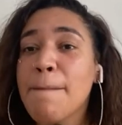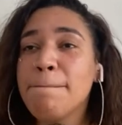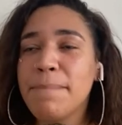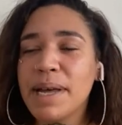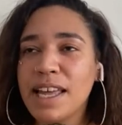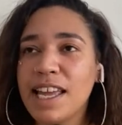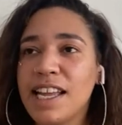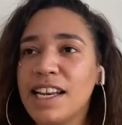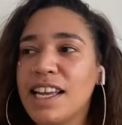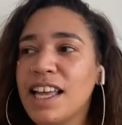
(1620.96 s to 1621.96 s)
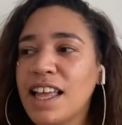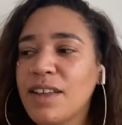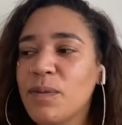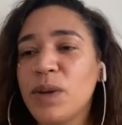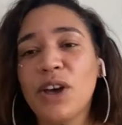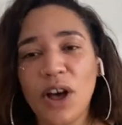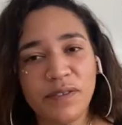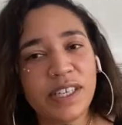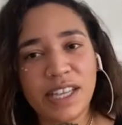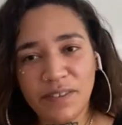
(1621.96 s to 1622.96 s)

But um, we often have